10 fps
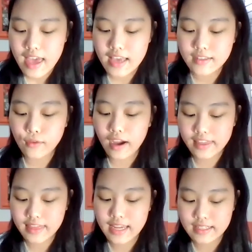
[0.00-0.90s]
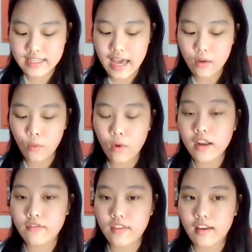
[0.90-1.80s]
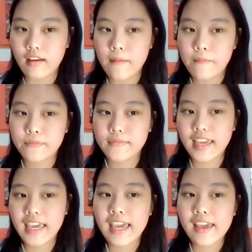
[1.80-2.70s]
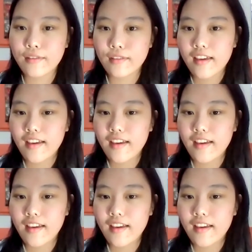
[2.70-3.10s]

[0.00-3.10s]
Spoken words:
And so I think that one of the key